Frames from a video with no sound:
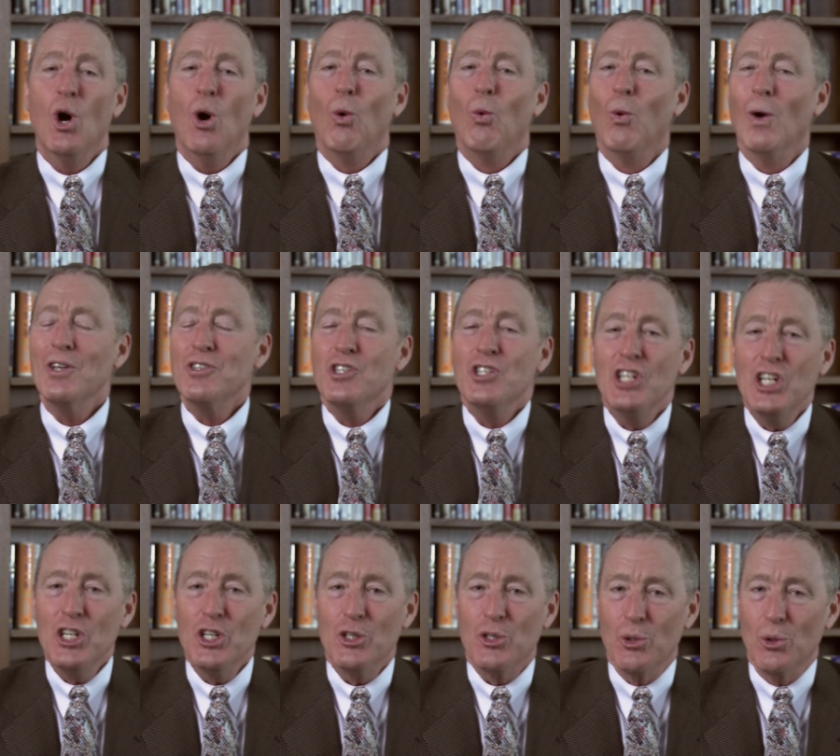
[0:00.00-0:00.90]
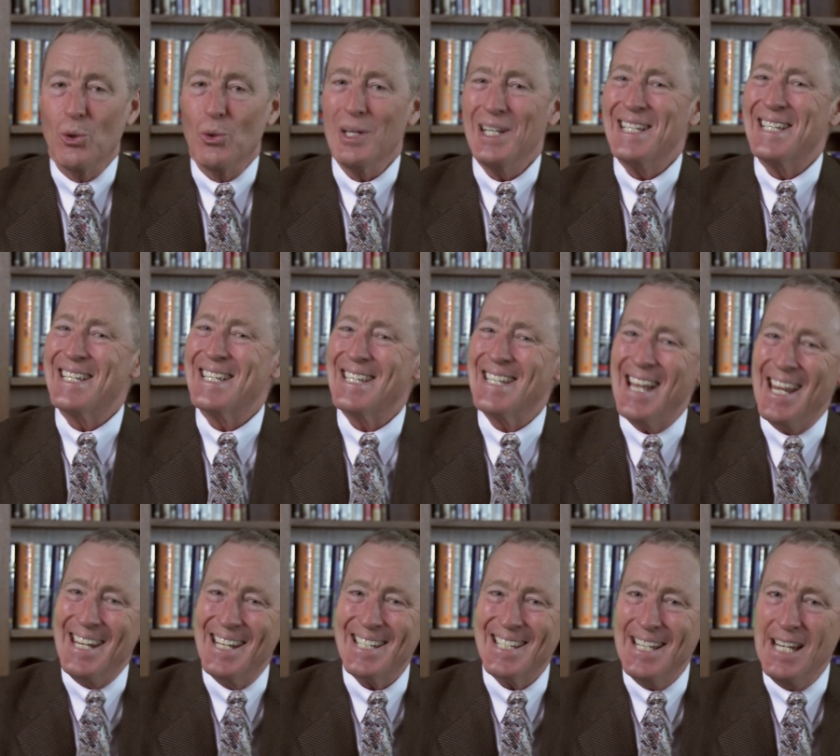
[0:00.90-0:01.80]
what you need to do is
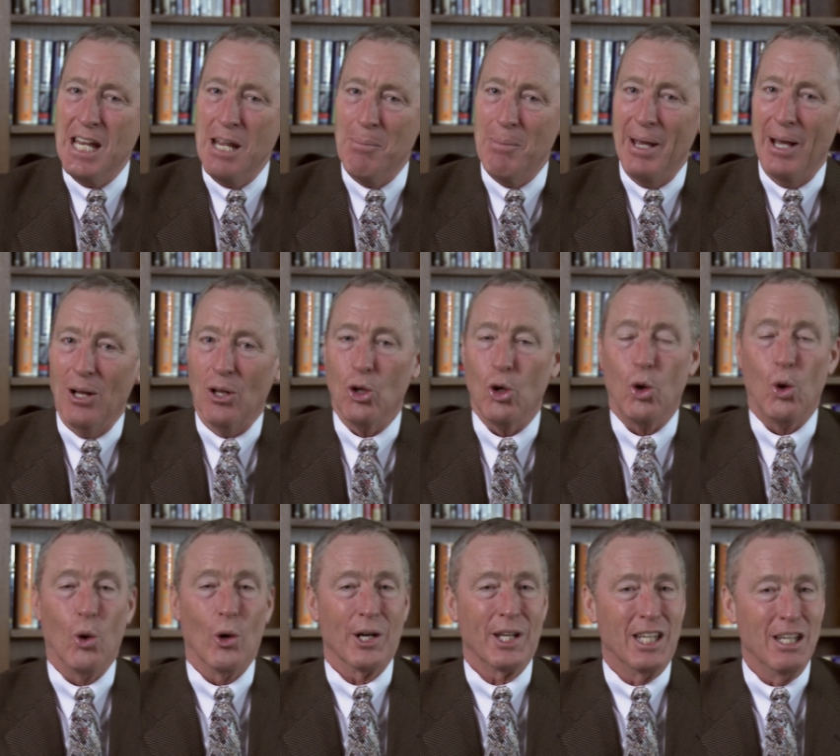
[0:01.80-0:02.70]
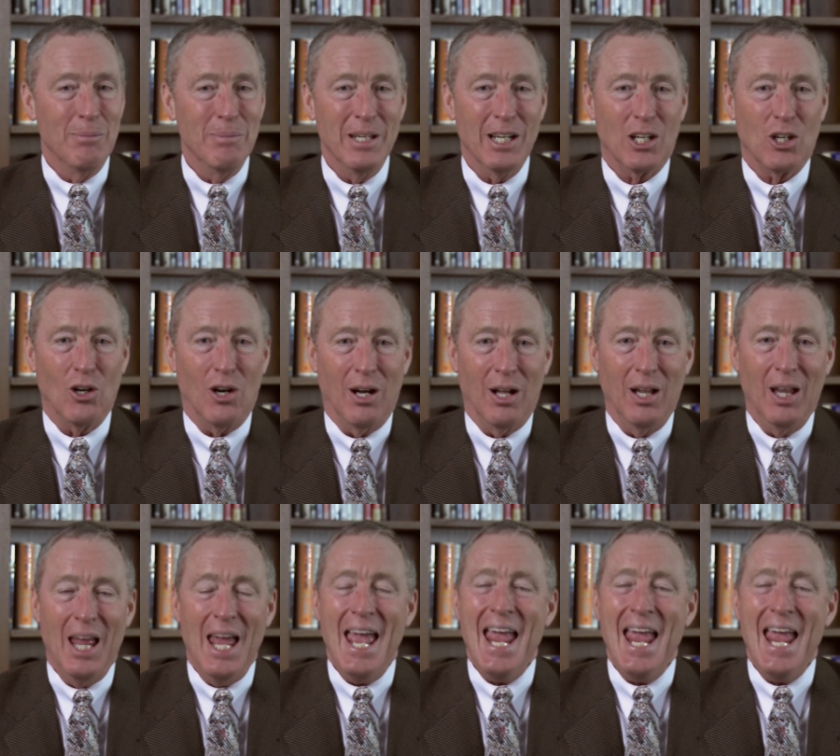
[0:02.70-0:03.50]
send us an email or give me a call